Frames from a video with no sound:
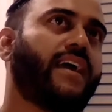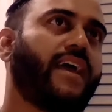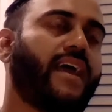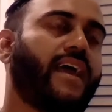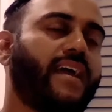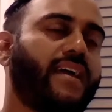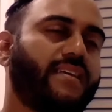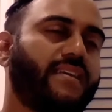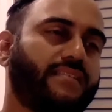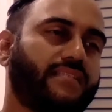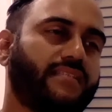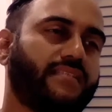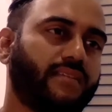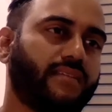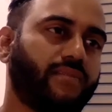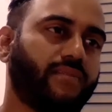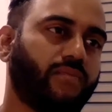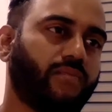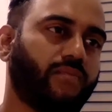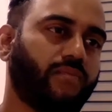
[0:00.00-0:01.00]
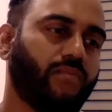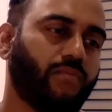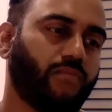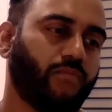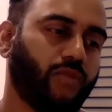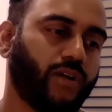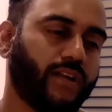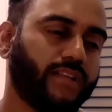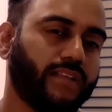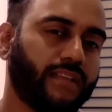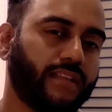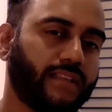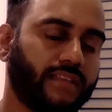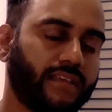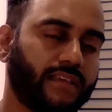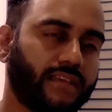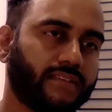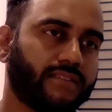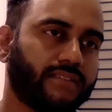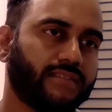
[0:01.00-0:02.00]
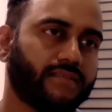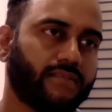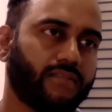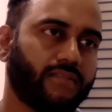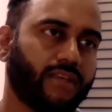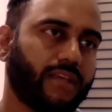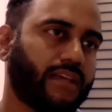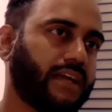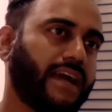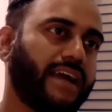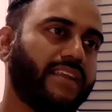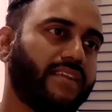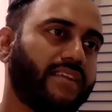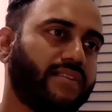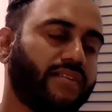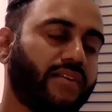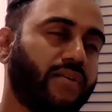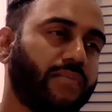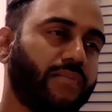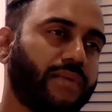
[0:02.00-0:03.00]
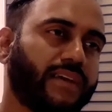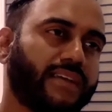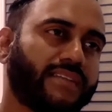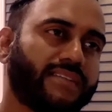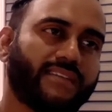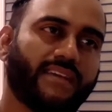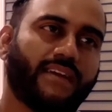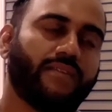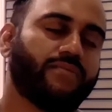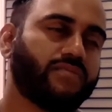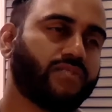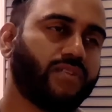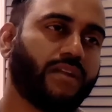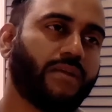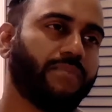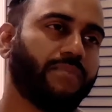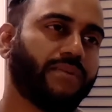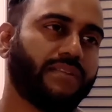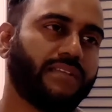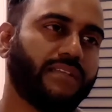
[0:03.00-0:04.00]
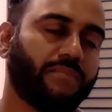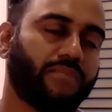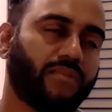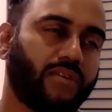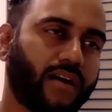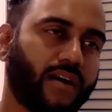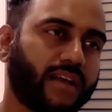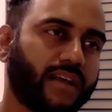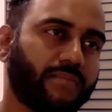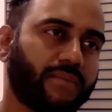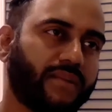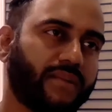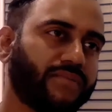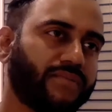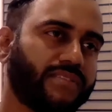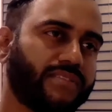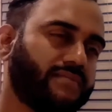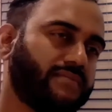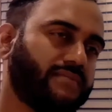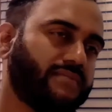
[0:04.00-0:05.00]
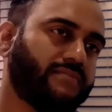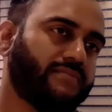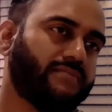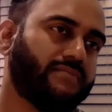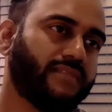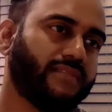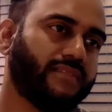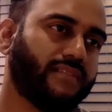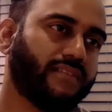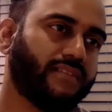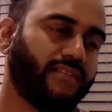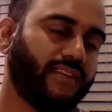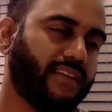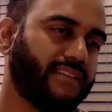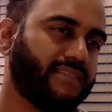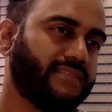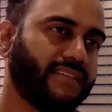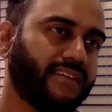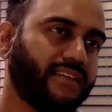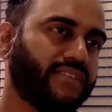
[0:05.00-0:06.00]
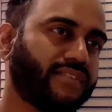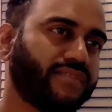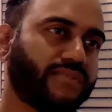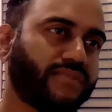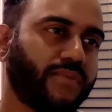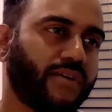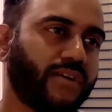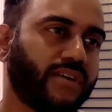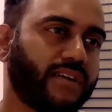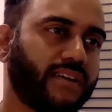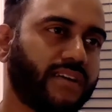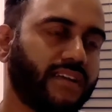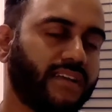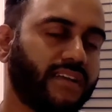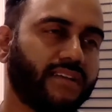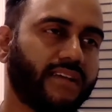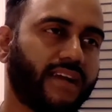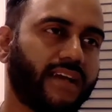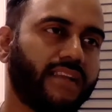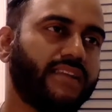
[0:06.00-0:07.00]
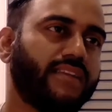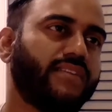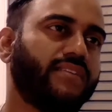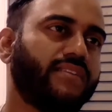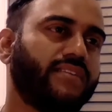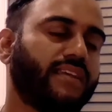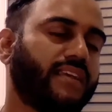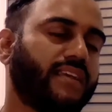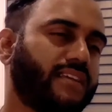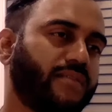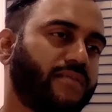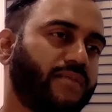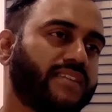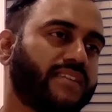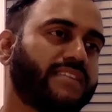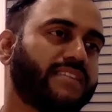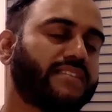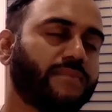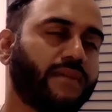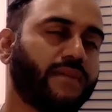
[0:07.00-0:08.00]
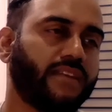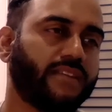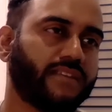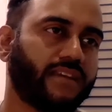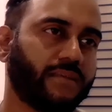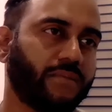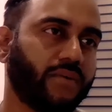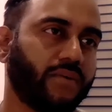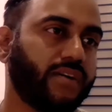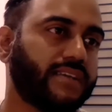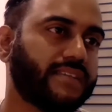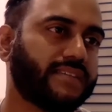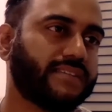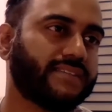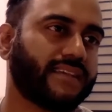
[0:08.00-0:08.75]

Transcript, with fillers: And one of the things like I didn't know, because I was good at building product, but I wasn't good at sales or marketing. And I wanted to expand to other markets.